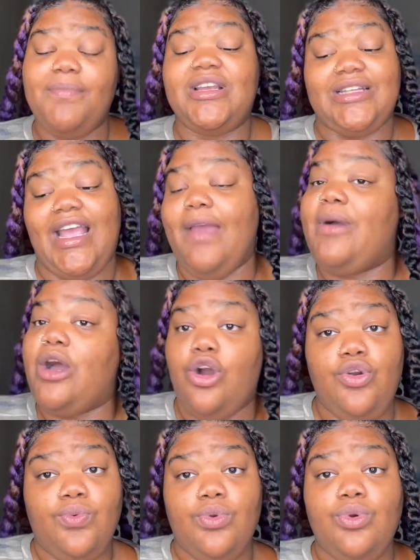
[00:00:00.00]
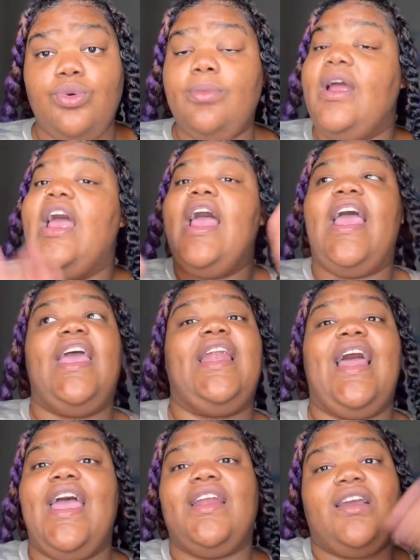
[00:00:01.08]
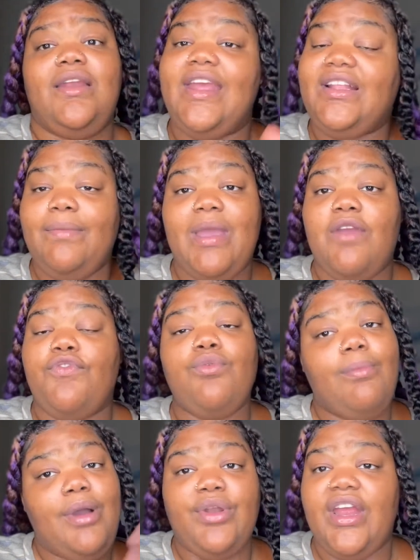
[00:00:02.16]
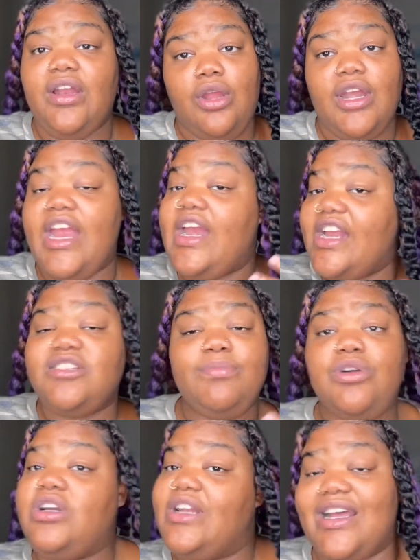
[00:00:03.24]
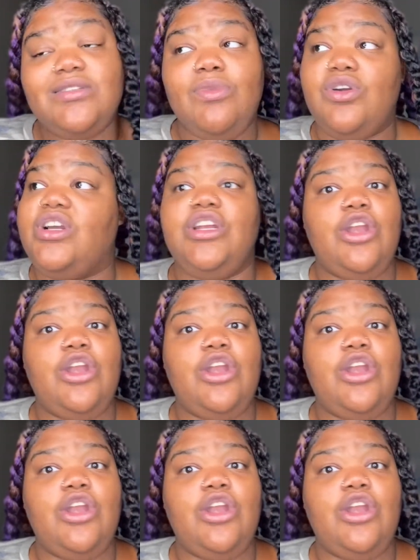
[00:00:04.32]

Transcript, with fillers: Because I had my own room and I had a connecting bathroom with Monet and Lanae, and they smell good, I smell good.